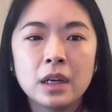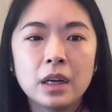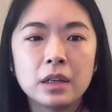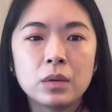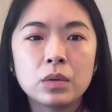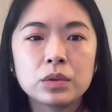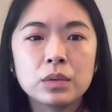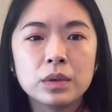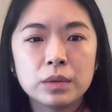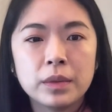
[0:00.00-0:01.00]
and also
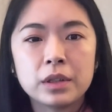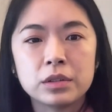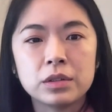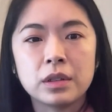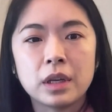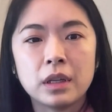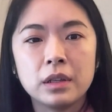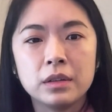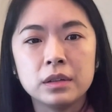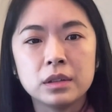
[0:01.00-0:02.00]
want to make sure that
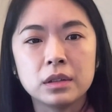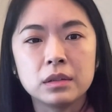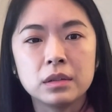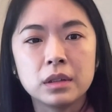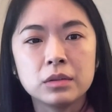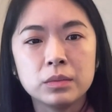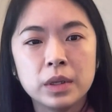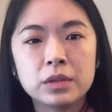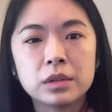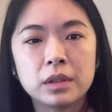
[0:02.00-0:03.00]

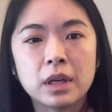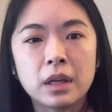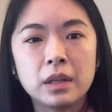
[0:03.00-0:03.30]
make sure that